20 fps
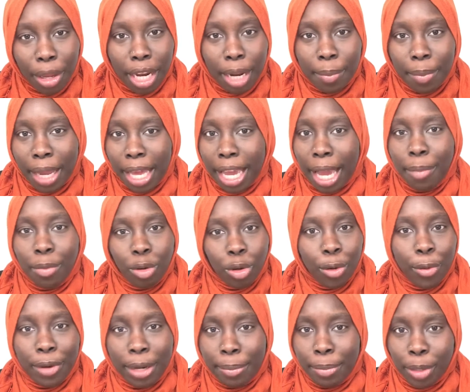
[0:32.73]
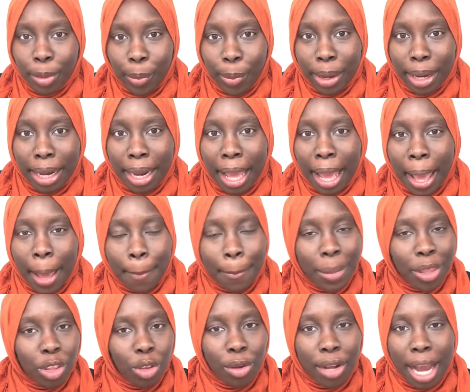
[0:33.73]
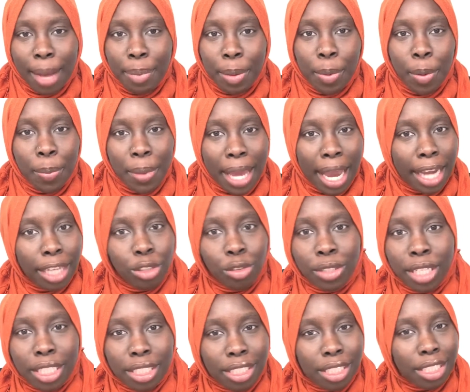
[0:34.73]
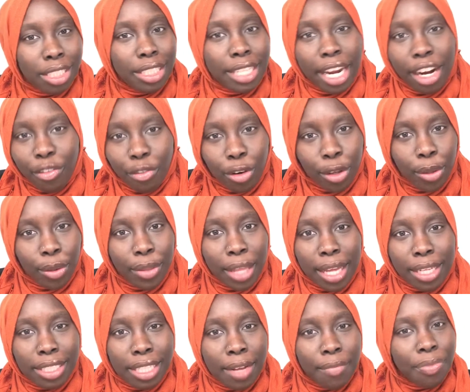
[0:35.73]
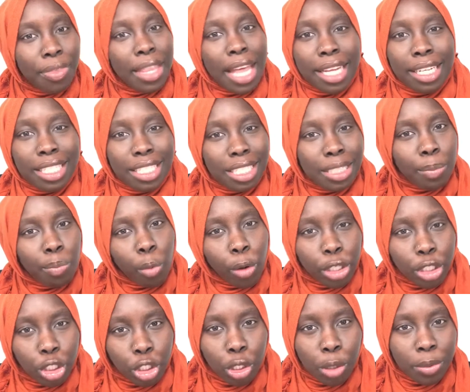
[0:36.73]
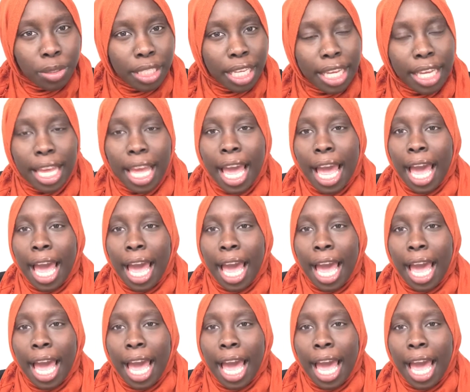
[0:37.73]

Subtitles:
I'm like, I'm doing what I'm doing, but then you got people behind you that's just there for you. That just supports you. You know what I'm saying?